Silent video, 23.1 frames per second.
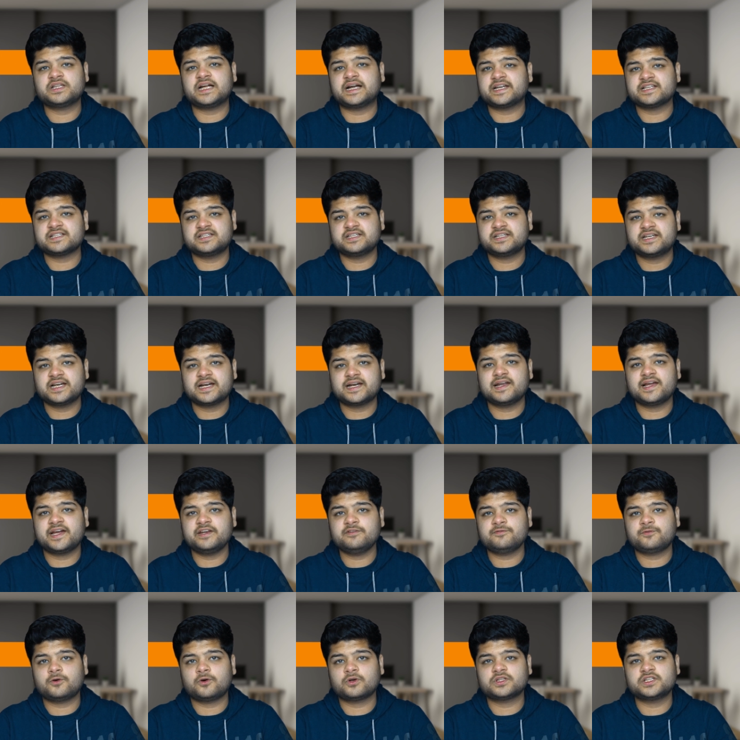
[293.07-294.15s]
that is the
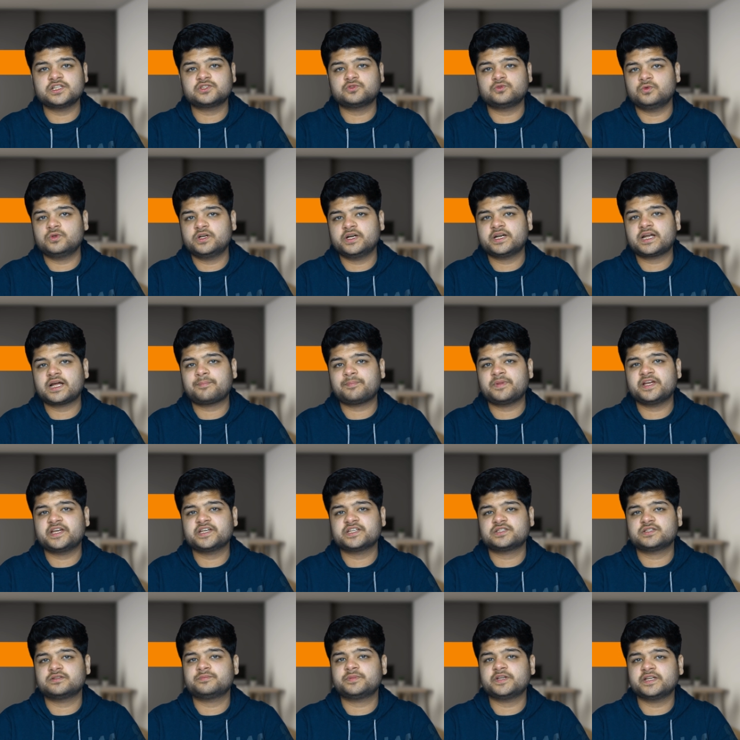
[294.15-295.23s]
deadline for the student
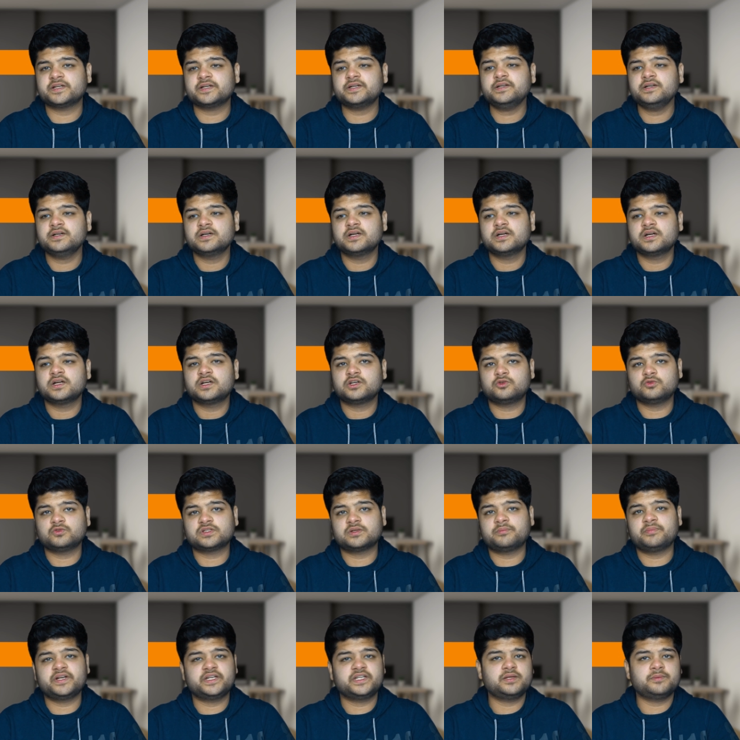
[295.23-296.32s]
application period to
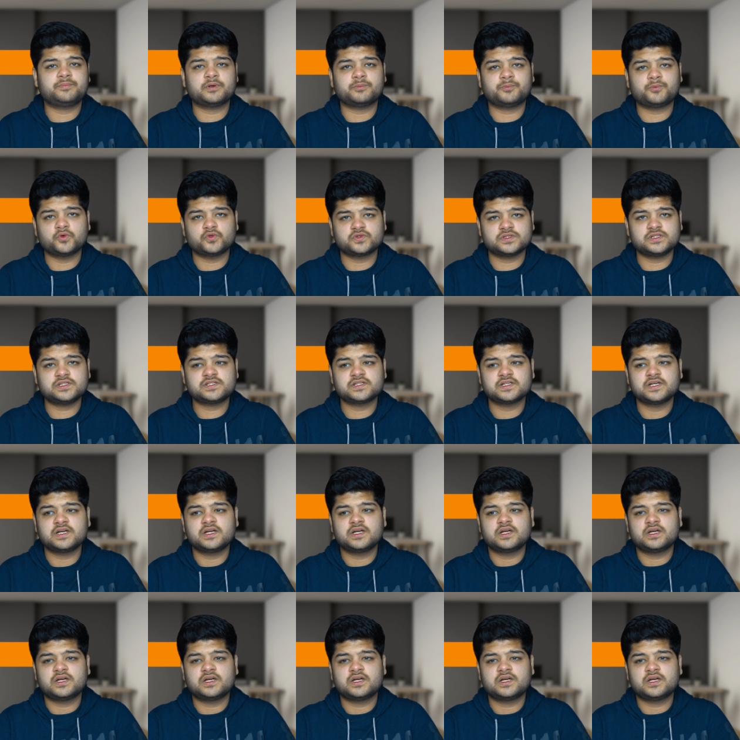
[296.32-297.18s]
submit the proposals.